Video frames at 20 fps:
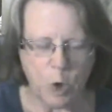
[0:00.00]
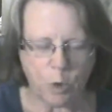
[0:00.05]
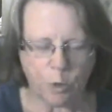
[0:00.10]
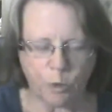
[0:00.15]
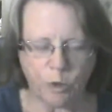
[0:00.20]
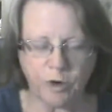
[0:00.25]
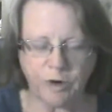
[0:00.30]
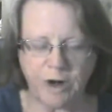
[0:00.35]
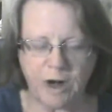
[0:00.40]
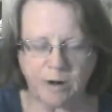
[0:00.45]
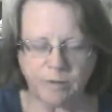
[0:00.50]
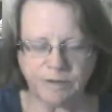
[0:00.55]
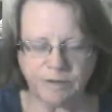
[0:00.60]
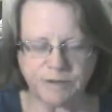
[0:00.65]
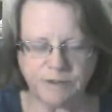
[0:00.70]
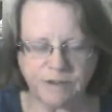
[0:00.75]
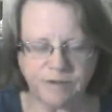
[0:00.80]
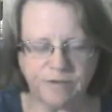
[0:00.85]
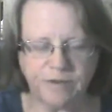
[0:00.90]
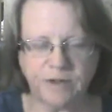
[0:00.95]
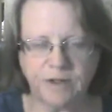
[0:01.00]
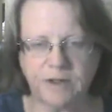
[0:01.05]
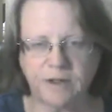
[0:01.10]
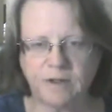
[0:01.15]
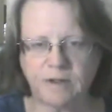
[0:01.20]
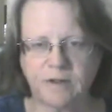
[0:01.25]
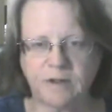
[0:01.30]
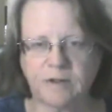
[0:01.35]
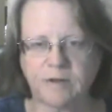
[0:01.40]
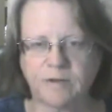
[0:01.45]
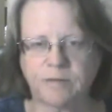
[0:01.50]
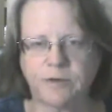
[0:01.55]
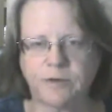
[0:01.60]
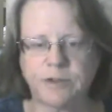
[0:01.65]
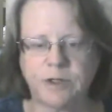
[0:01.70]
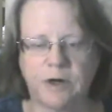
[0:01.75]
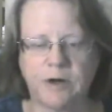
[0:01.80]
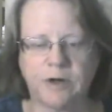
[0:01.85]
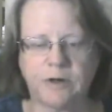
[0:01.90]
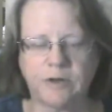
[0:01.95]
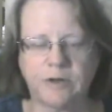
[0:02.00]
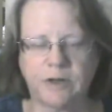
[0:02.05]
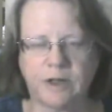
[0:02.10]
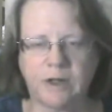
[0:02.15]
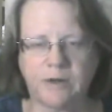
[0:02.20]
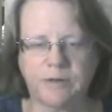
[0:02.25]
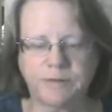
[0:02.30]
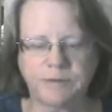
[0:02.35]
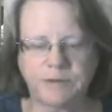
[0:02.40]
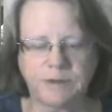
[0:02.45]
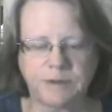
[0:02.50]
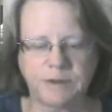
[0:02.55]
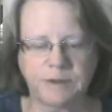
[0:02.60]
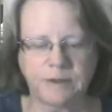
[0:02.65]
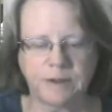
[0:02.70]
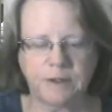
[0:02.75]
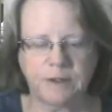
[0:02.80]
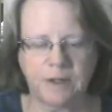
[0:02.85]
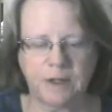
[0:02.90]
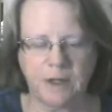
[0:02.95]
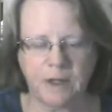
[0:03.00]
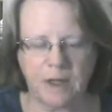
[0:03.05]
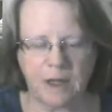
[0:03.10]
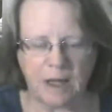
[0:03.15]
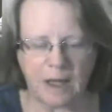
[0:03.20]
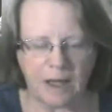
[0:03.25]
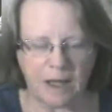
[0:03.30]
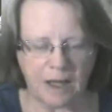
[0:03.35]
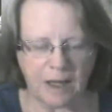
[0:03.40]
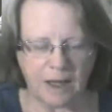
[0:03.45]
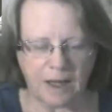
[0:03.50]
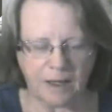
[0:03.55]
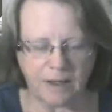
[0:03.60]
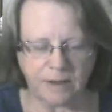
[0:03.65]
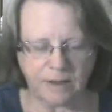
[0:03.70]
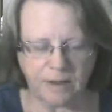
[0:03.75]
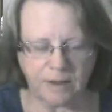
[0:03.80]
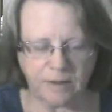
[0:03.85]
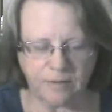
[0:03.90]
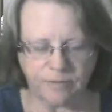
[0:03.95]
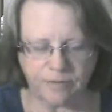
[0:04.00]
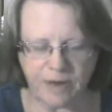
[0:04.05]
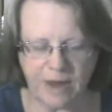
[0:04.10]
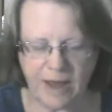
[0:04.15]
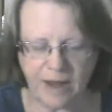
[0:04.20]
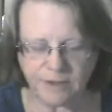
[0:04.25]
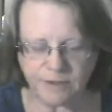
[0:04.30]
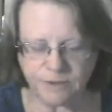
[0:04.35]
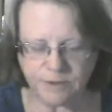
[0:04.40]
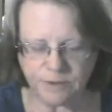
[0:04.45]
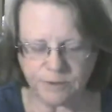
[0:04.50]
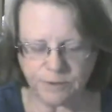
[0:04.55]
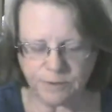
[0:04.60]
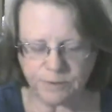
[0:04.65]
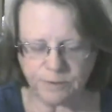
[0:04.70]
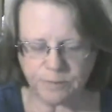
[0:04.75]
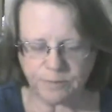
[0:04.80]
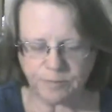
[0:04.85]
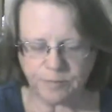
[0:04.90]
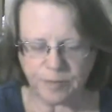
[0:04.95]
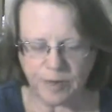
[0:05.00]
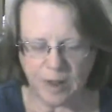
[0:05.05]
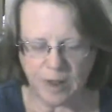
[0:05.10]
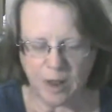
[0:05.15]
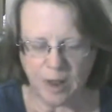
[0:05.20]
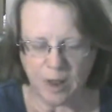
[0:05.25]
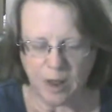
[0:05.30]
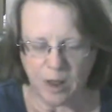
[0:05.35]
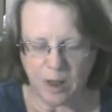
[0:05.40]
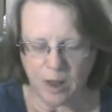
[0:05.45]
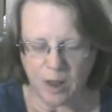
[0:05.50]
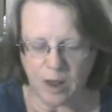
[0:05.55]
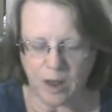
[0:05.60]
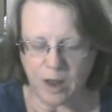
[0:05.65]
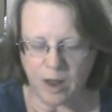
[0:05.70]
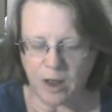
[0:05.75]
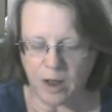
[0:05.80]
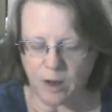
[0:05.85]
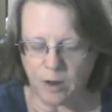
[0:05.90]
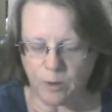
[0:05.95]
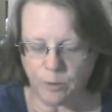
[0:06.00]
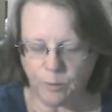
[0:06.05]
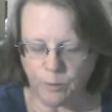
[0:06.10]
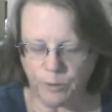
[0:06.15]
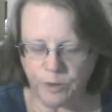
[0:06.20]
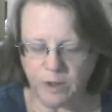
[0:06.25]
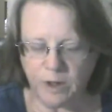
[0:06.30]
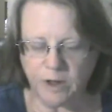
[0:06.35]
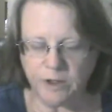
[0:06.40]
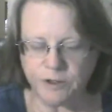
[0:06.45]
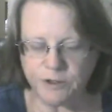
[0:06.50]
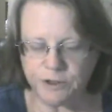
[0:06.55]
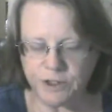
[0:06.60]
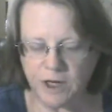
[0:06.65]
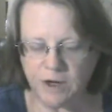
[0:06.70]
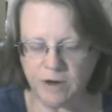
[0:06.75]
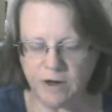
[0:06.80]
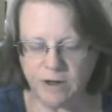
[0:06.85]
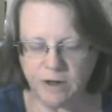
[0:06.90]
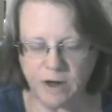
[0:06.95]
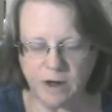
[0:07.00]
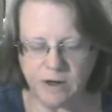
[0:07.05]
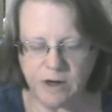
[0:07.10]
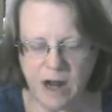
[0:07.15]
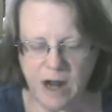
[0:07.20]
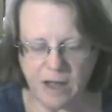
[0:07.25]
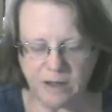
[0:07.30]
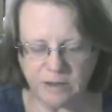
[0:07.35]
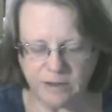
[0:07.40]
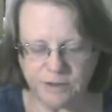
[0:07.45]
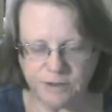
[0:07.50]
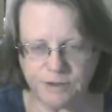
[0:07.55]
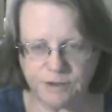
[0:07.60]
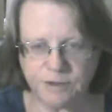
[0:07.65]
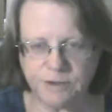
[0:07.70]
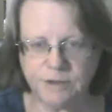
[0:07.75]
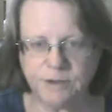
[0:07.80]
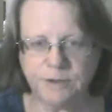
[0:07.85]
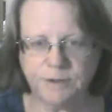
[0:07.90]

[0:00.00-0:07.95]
we're not receiving anything for sharing the gift. And in fact, we are sharing our knowledge,